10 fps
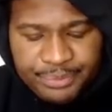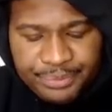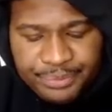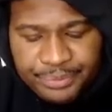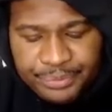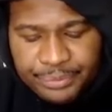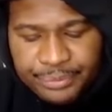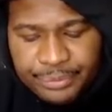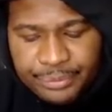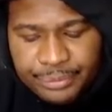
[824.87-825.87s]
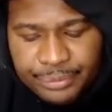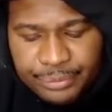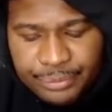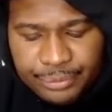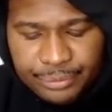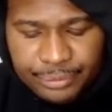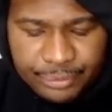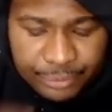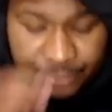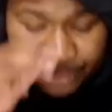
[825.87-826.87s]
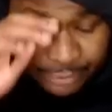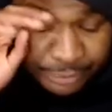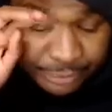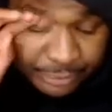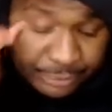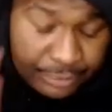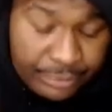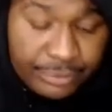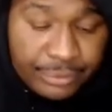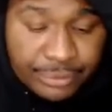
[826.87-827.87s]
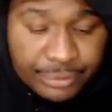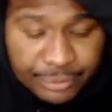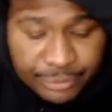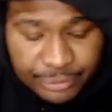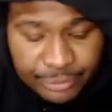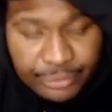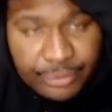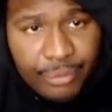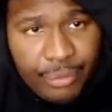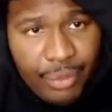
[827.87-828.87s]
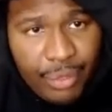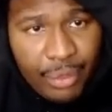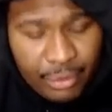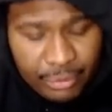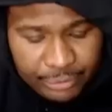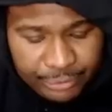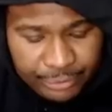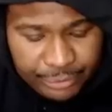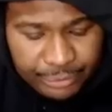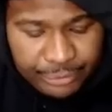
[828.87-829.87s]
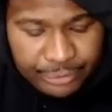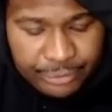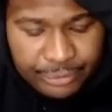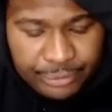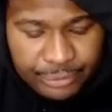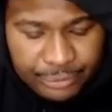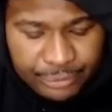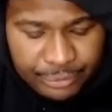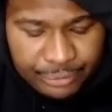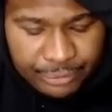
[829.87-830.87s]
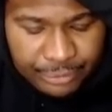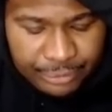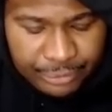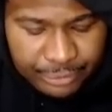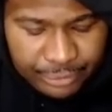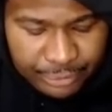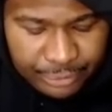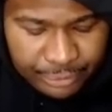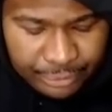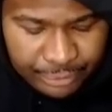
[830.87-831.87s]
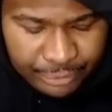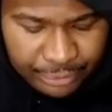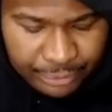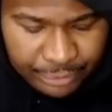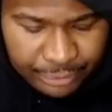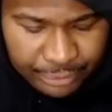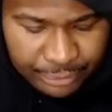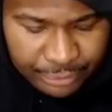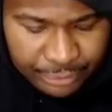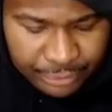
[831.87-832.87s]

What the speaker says: (silent)